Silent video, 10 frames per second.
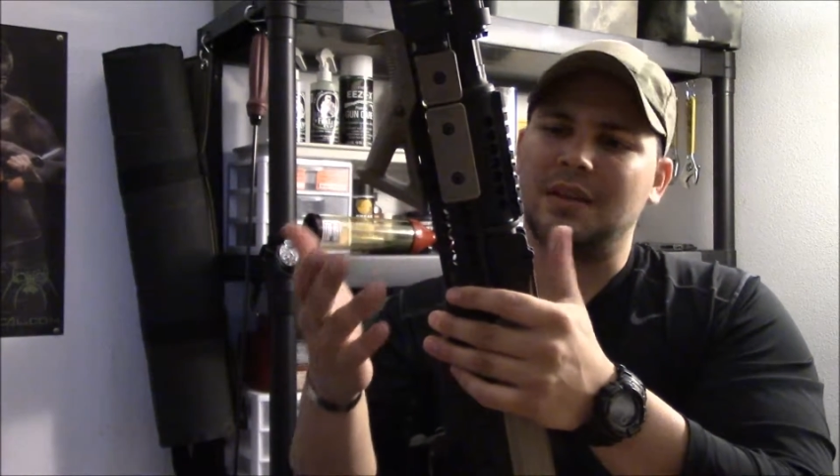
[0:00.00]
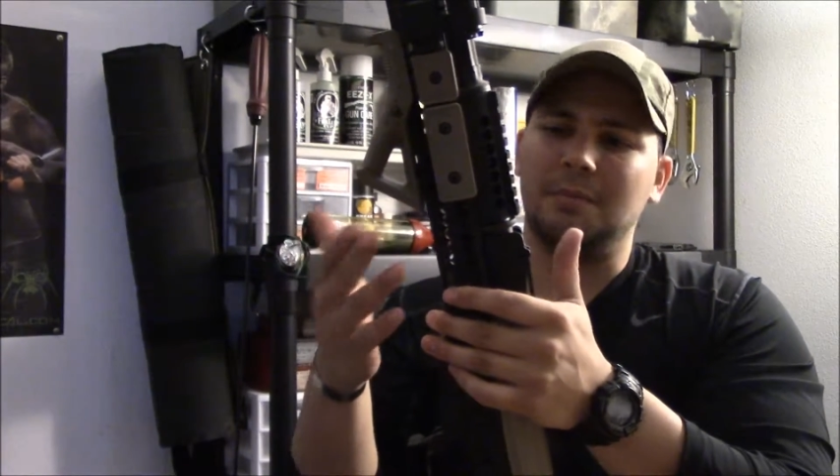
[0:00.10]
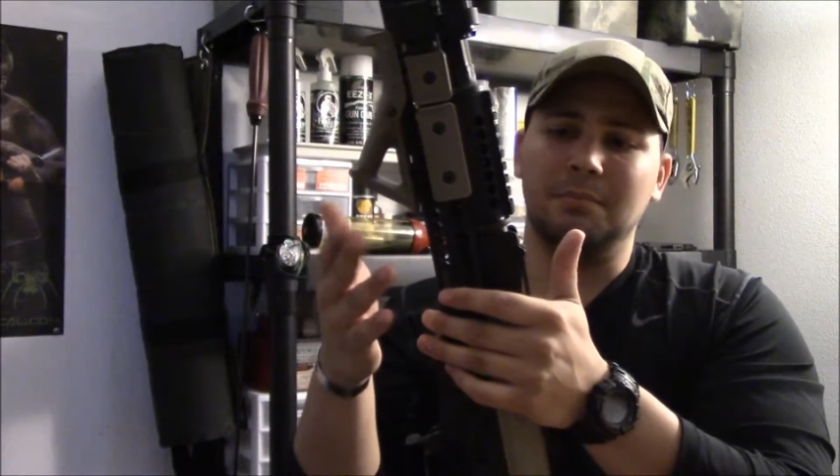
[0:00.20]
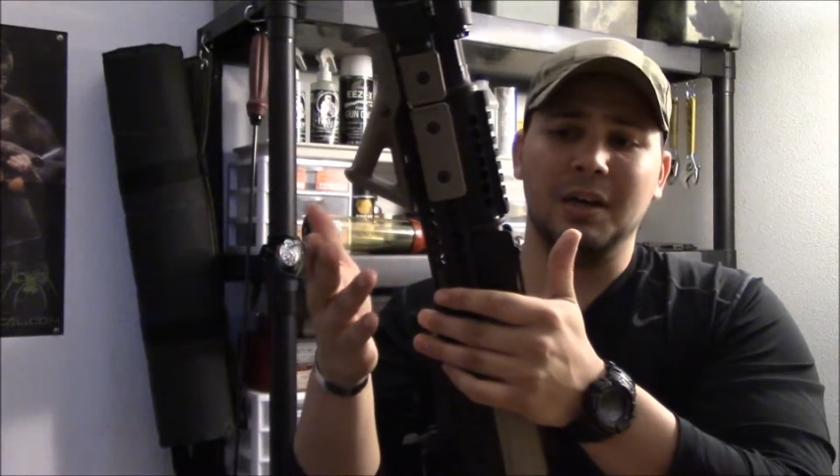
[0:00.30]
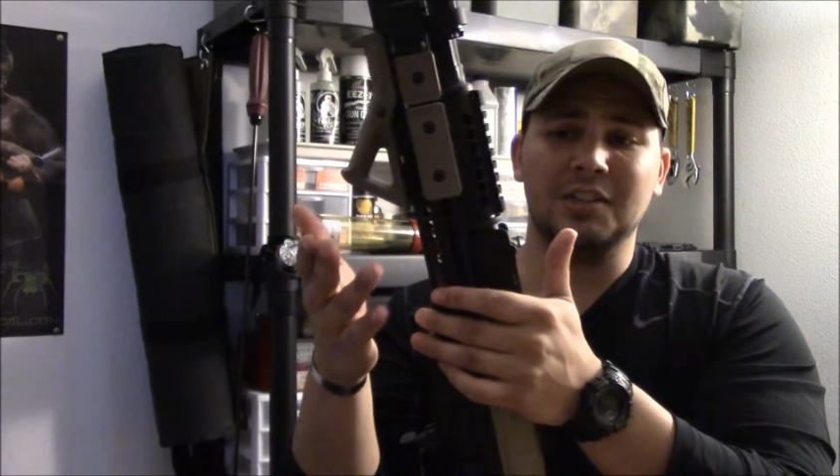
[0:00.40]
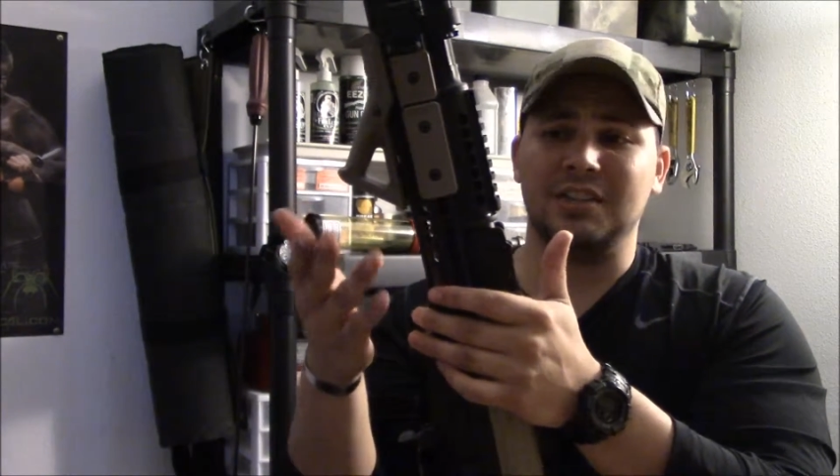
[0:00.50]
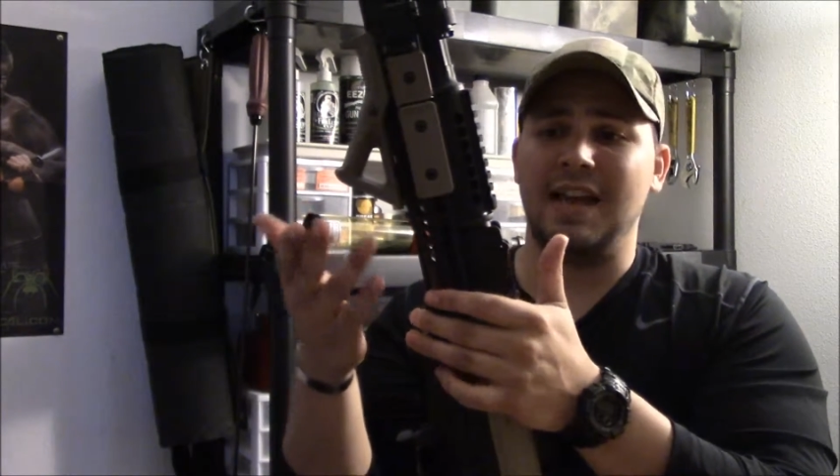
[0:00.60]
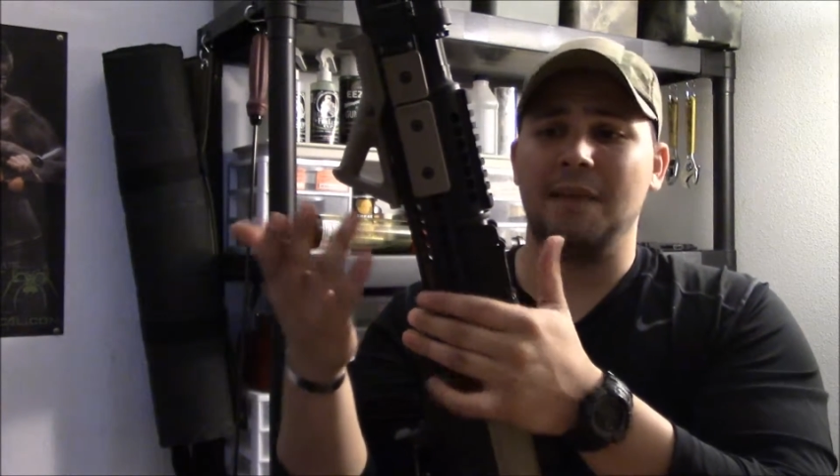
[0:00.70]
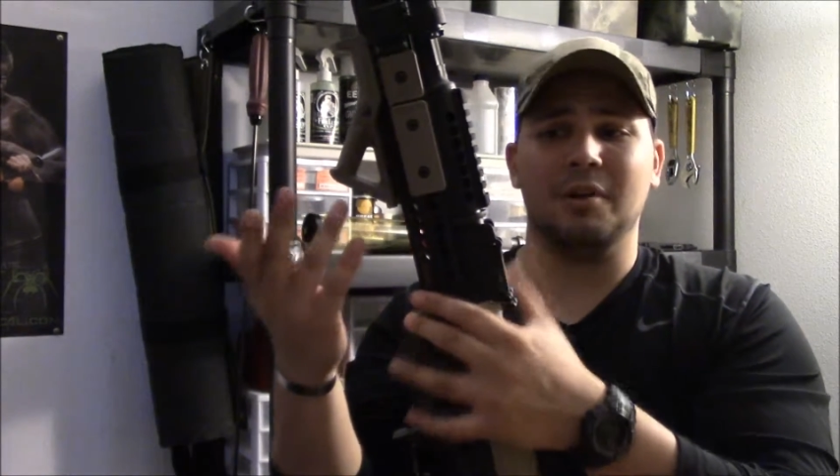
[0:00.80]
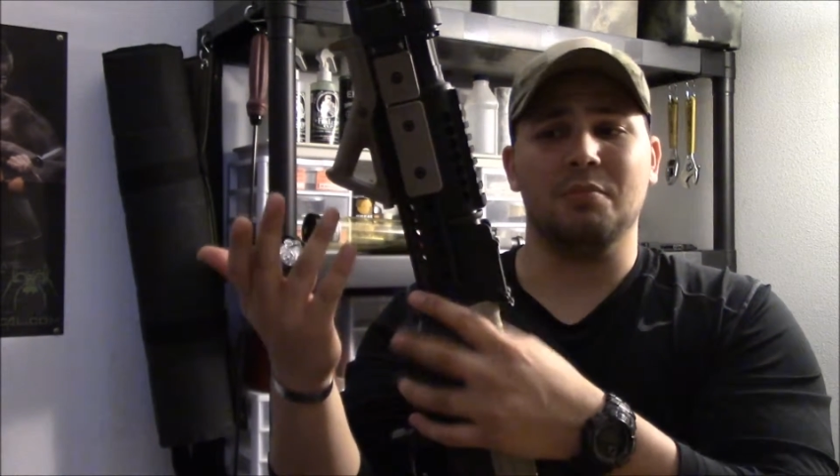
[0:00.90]
bunch of
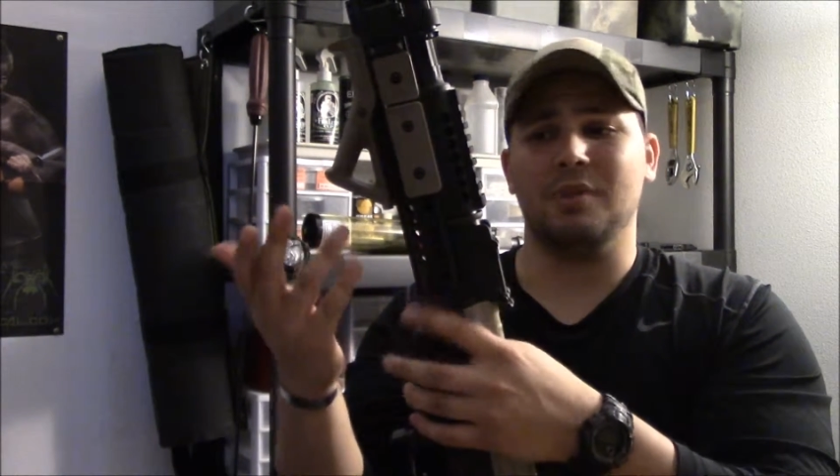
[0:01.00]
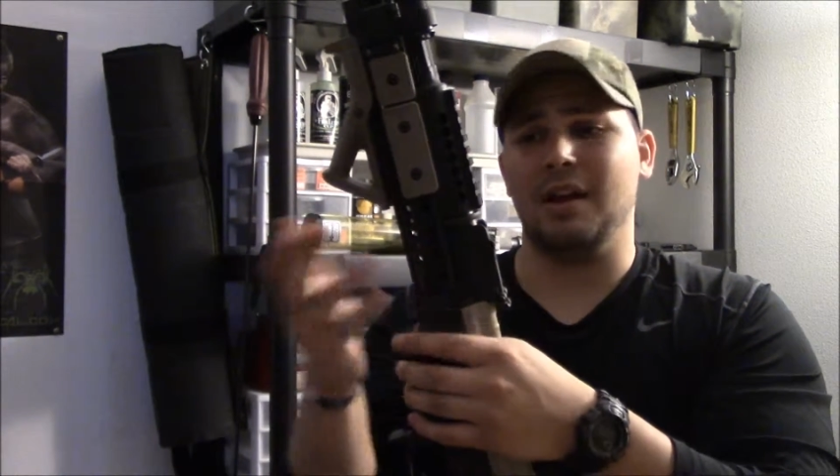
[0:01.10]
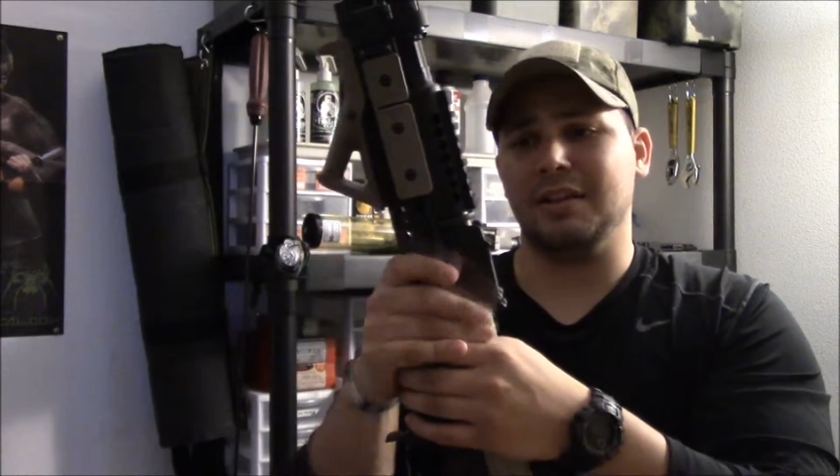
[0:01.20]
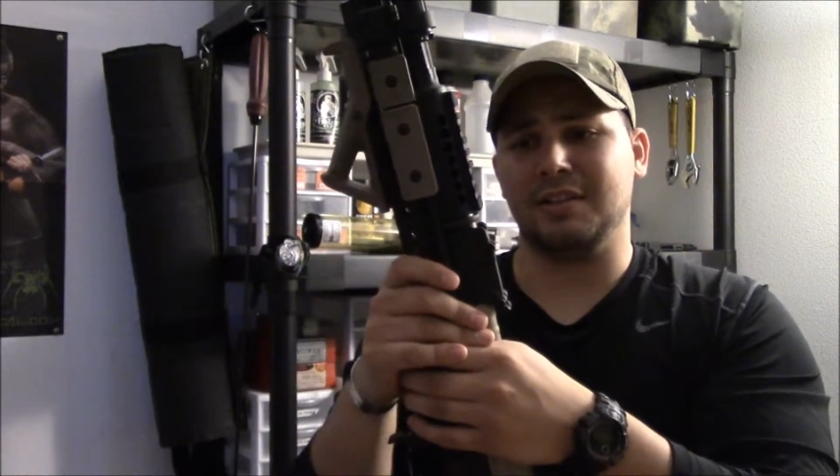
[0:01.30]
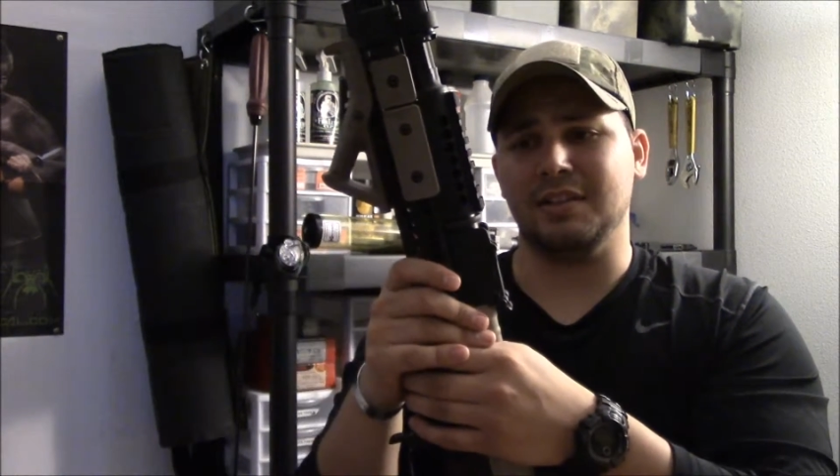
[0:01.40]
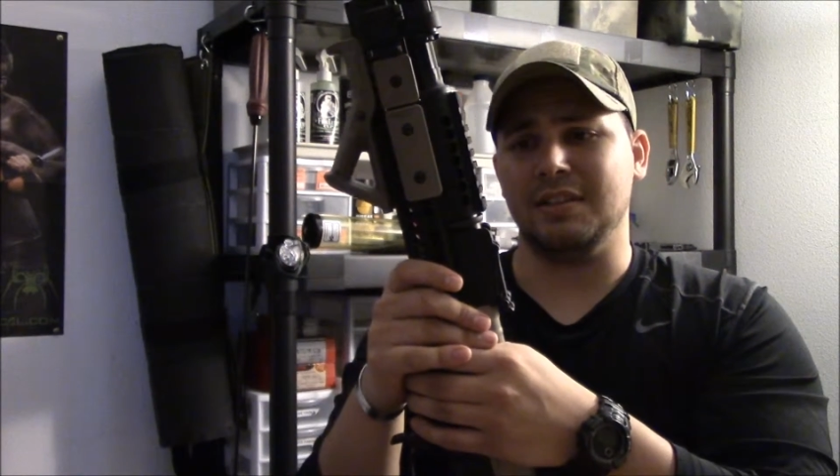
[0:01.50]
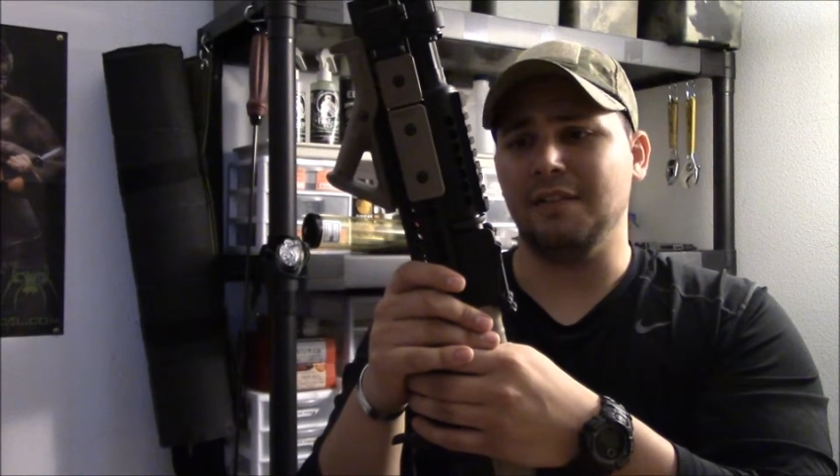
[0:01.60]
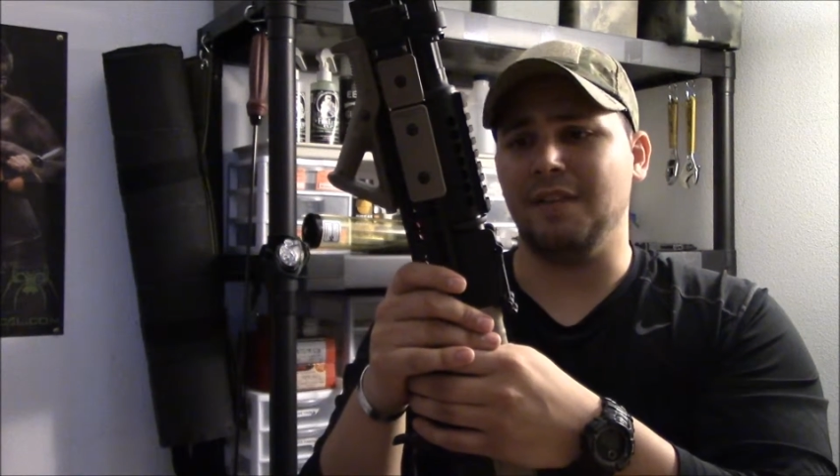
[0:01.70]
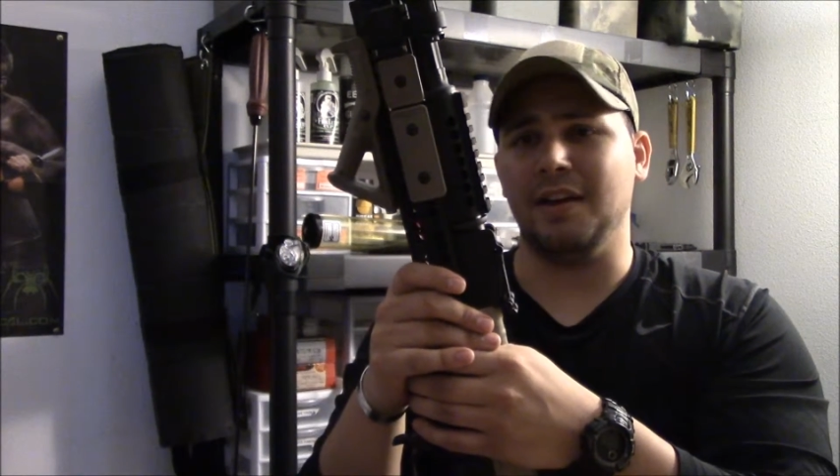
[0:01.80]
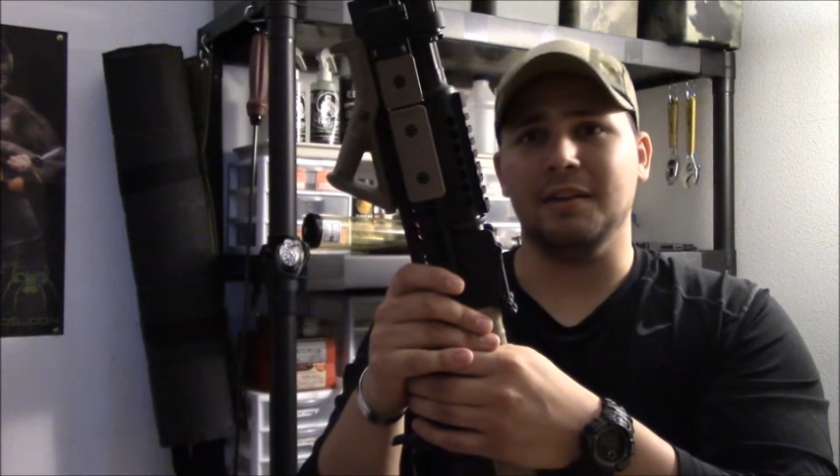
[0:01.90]
Tapco products because I
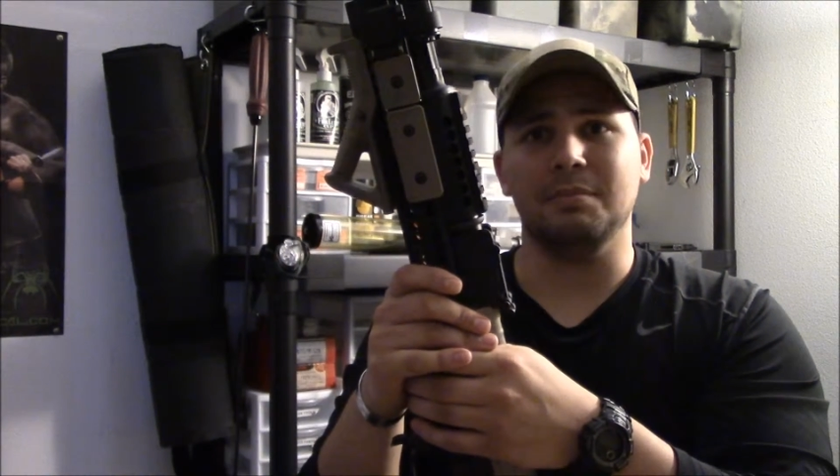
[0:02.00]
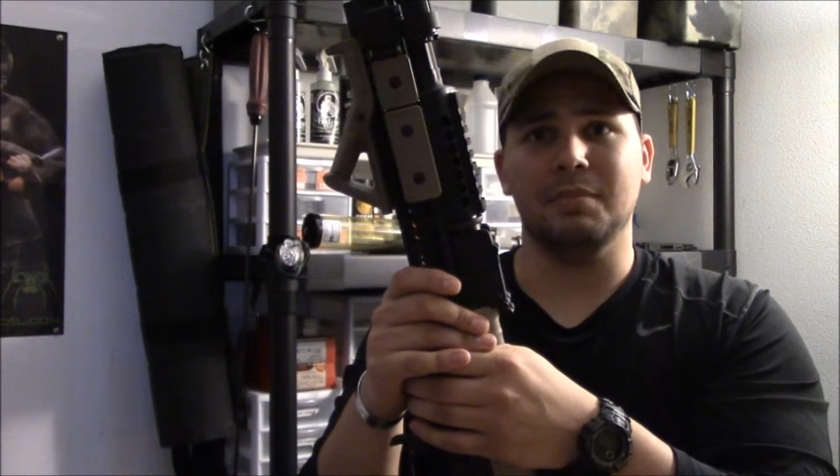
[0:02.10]
found